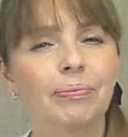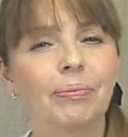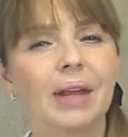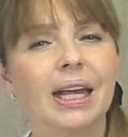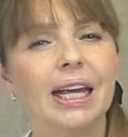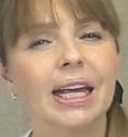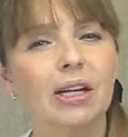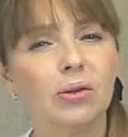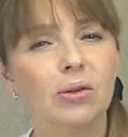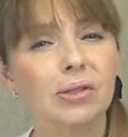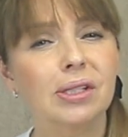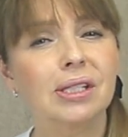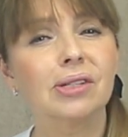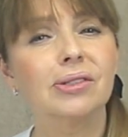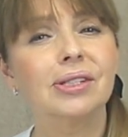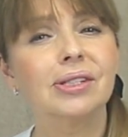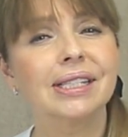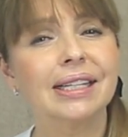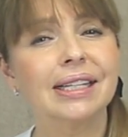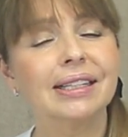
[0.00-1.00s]
He also
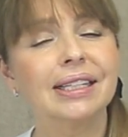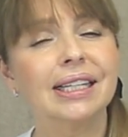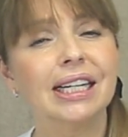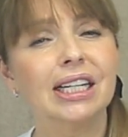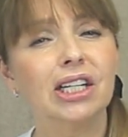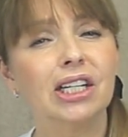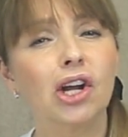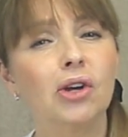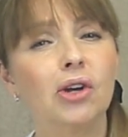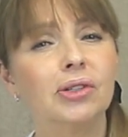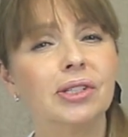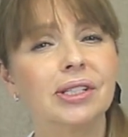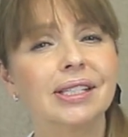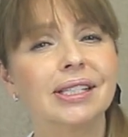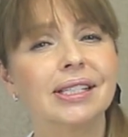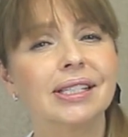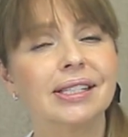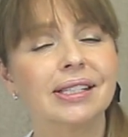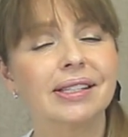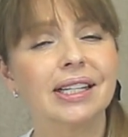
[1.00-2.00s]
said that he
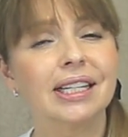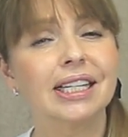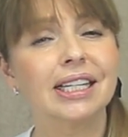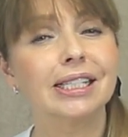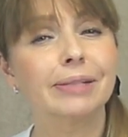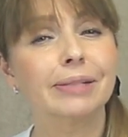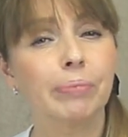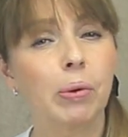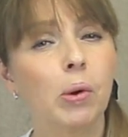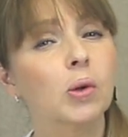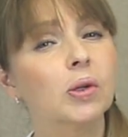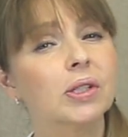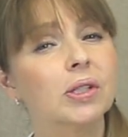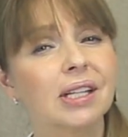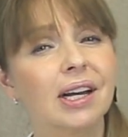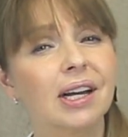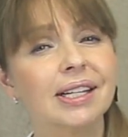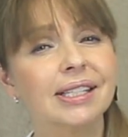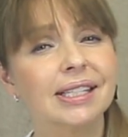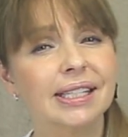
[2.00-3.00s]
notices that his pore
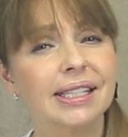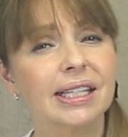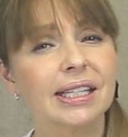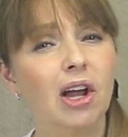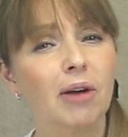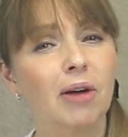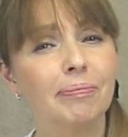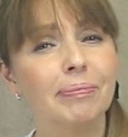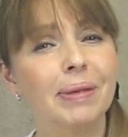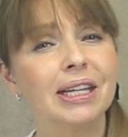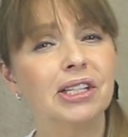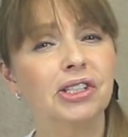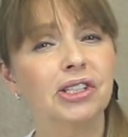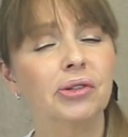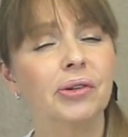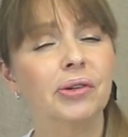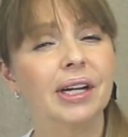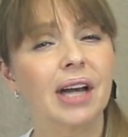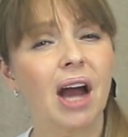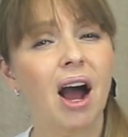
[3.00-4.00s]
size is a lot
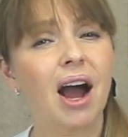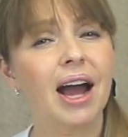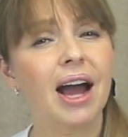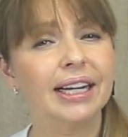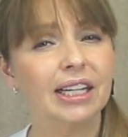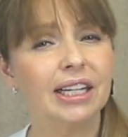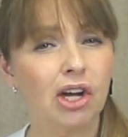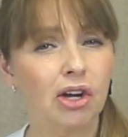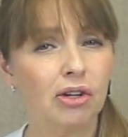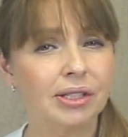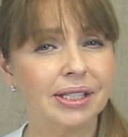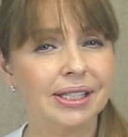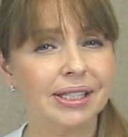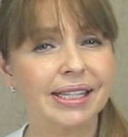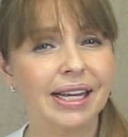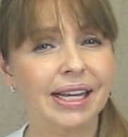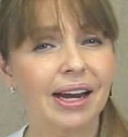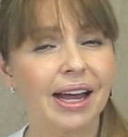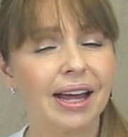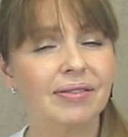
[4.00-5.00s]
better, and I noticed
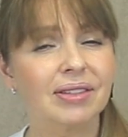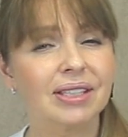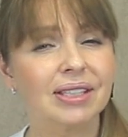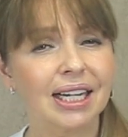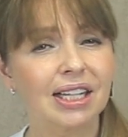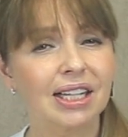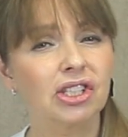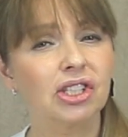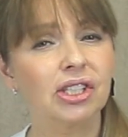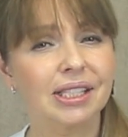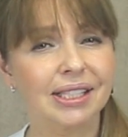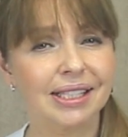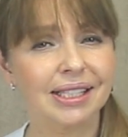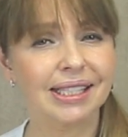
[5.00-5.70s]
that. I haven't touched his